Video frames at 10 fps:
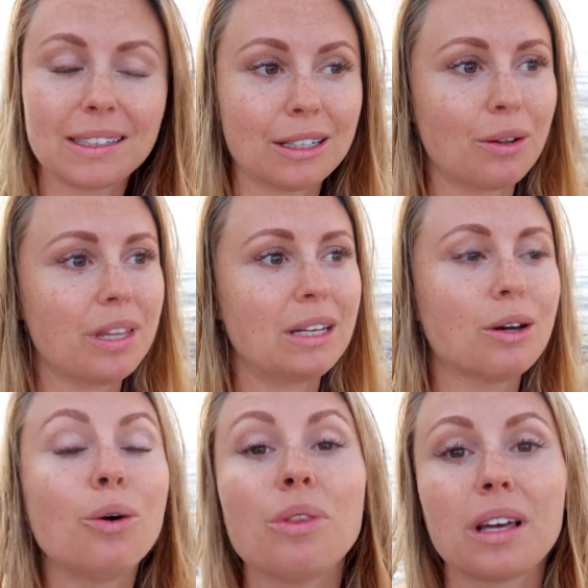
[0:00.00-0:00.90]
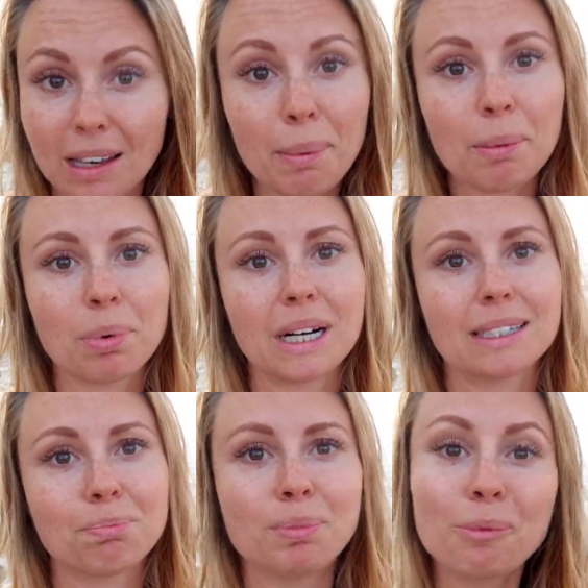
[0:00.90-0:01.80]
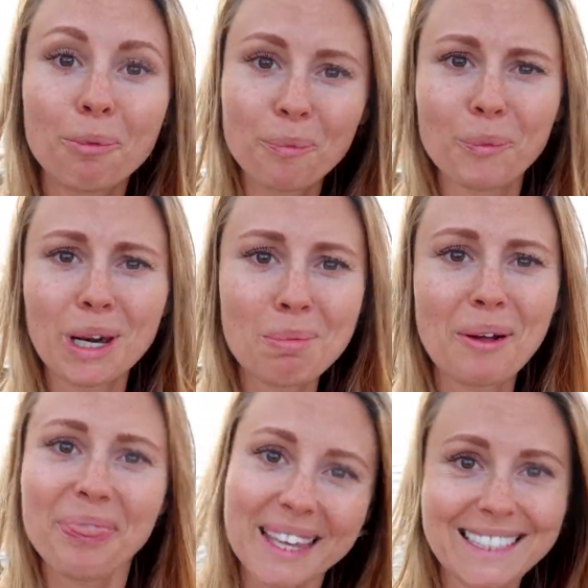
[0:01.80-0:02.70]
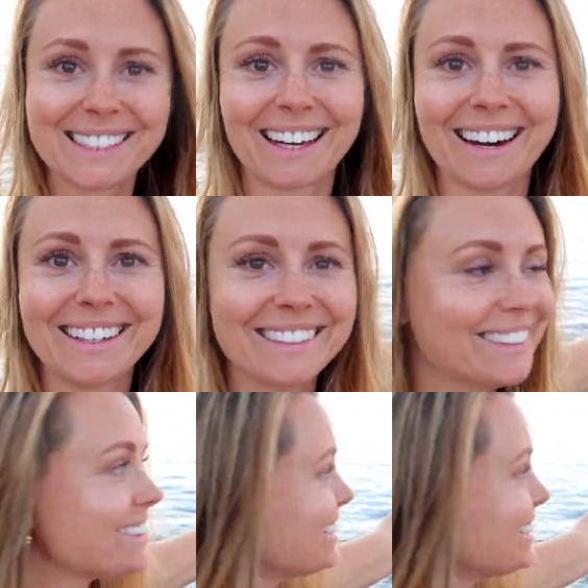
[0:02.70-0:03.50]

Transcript: you know they know the clubbing part but what about this guys